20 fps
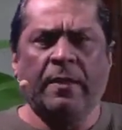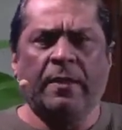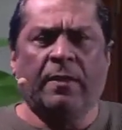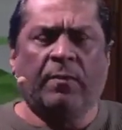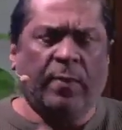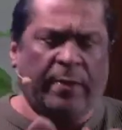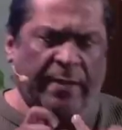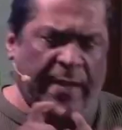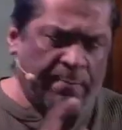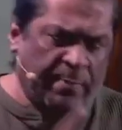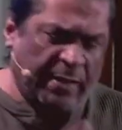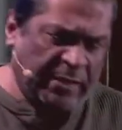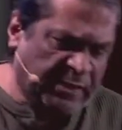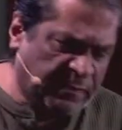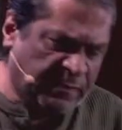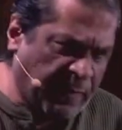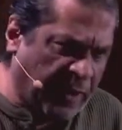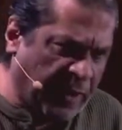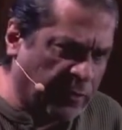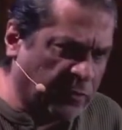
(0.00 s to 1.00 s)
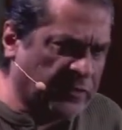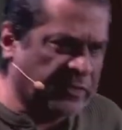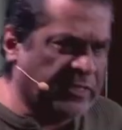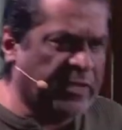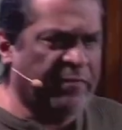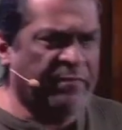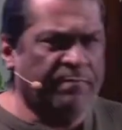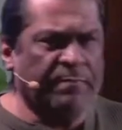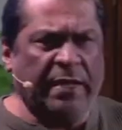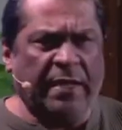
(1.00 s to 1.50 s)
What can my spouse
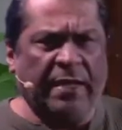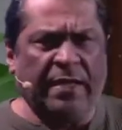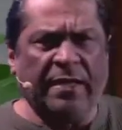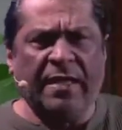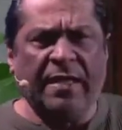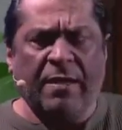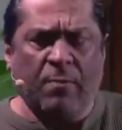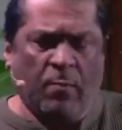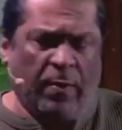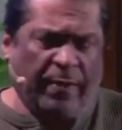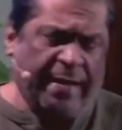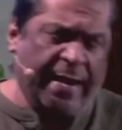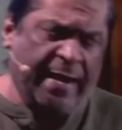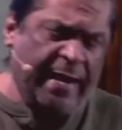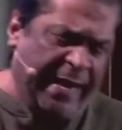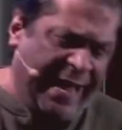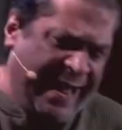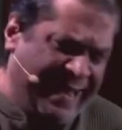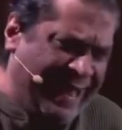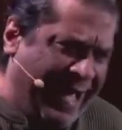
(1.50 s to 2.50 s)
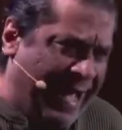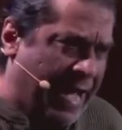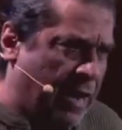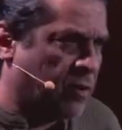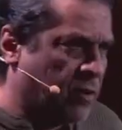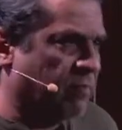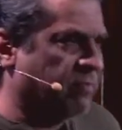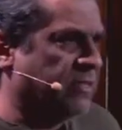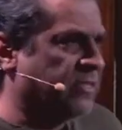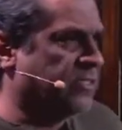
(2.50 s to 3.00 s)
give me? What can I get out
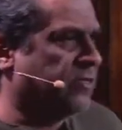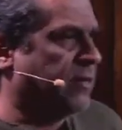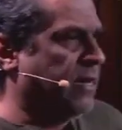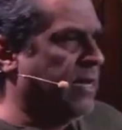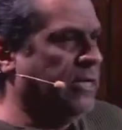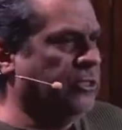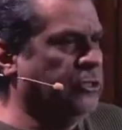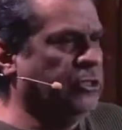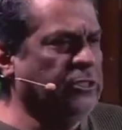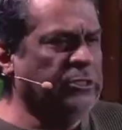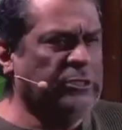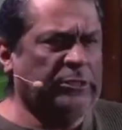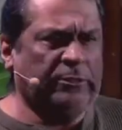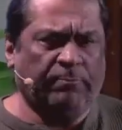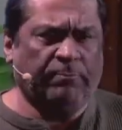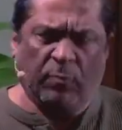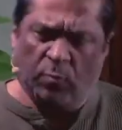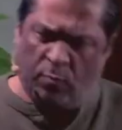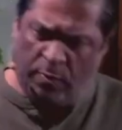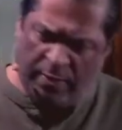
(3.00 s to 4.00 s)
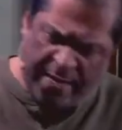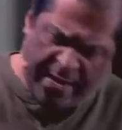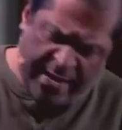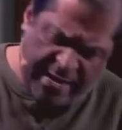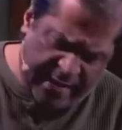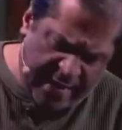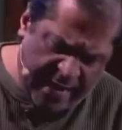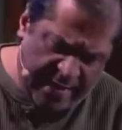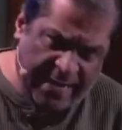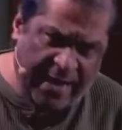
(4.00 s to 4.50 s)
of this relationship? What can I
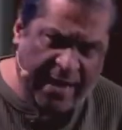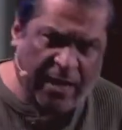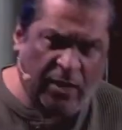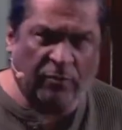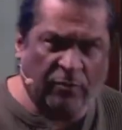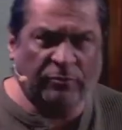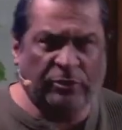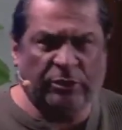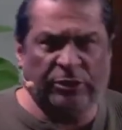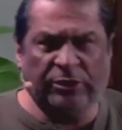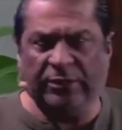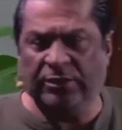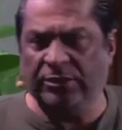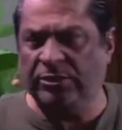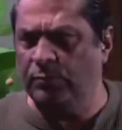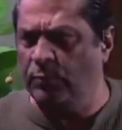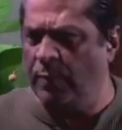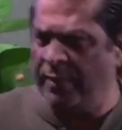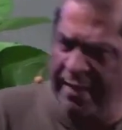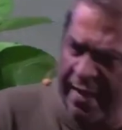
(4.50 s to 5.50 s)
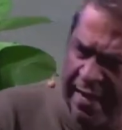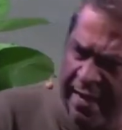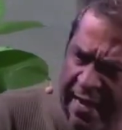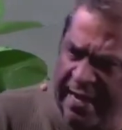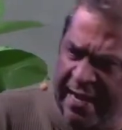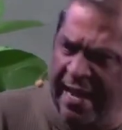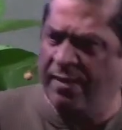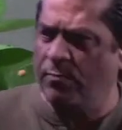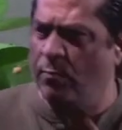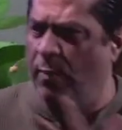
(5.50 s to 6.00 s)
get out of church? What can I
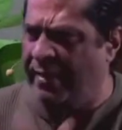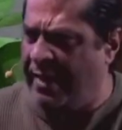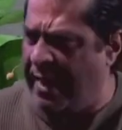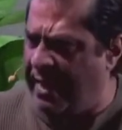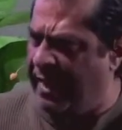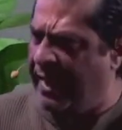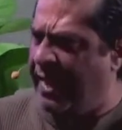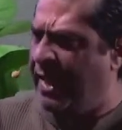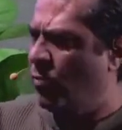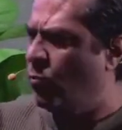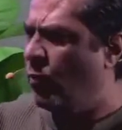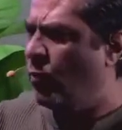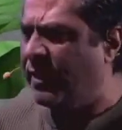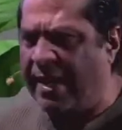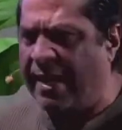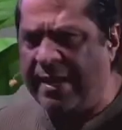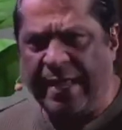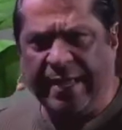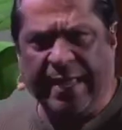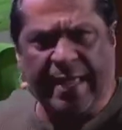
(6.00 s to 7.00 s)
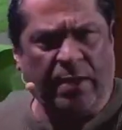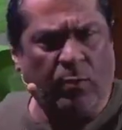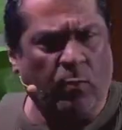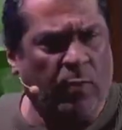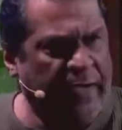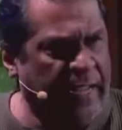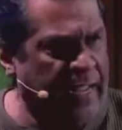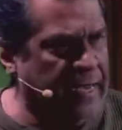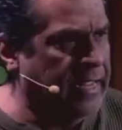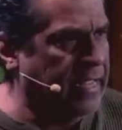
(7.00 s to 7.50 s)
get? What can I get? What can I get?
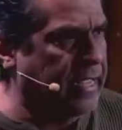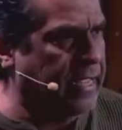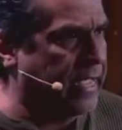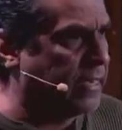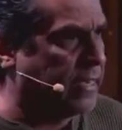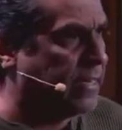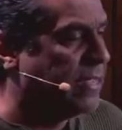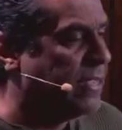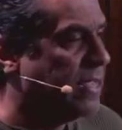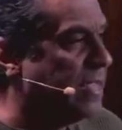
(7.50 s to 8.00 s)
What can I get?